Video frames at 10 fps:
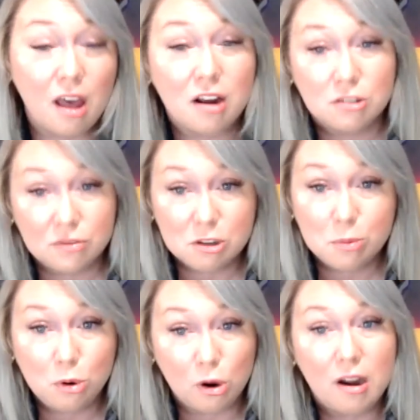letters of
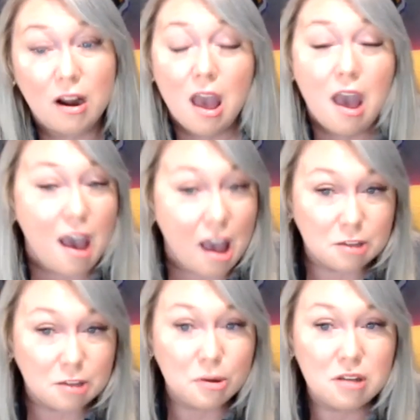support,
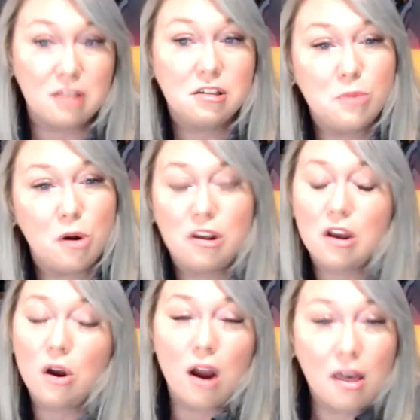expert
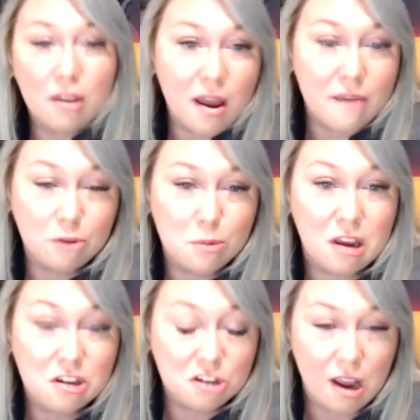testimony, or other
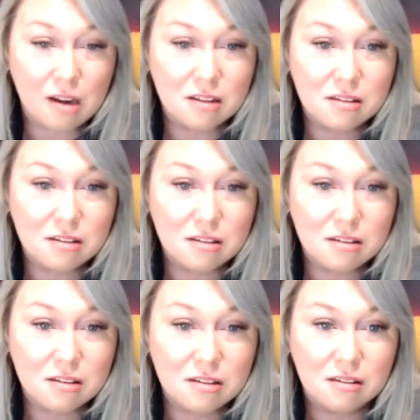information and
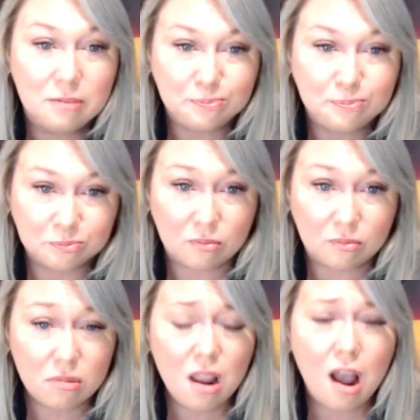assistance.
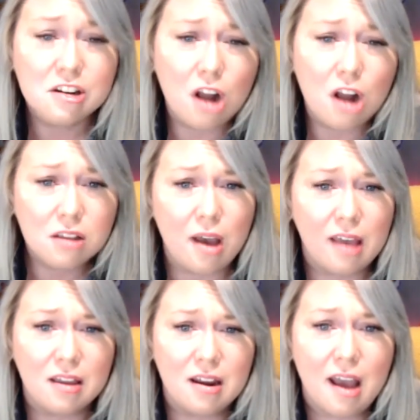I should also
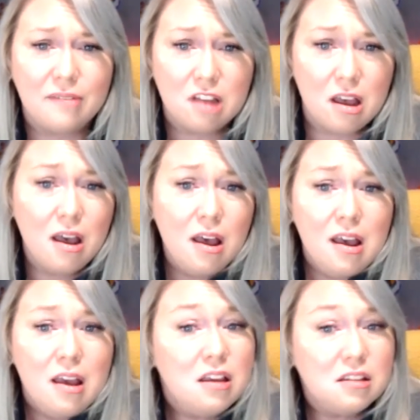add that NAVTA
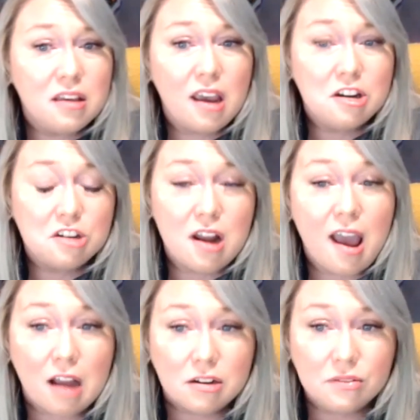is engaged in
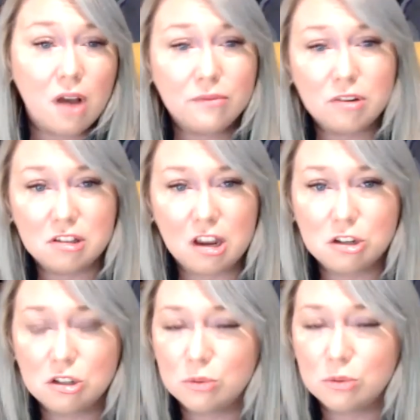active
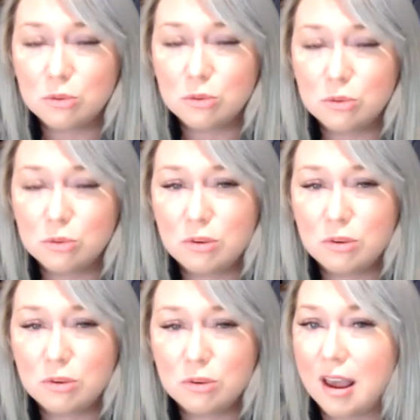conversations with
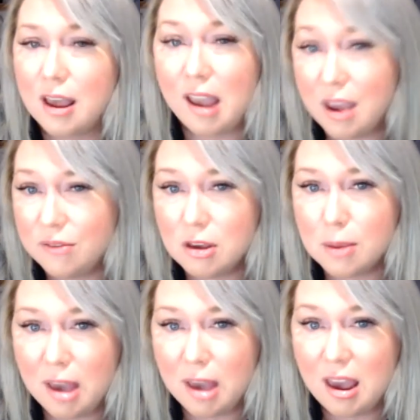stakeholders like
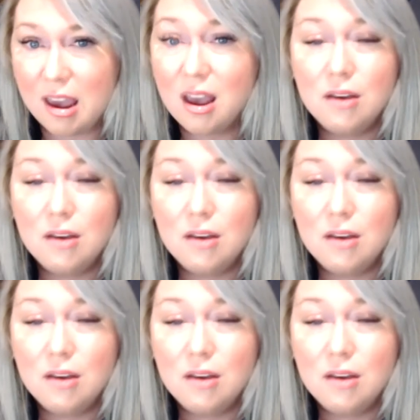AVMA,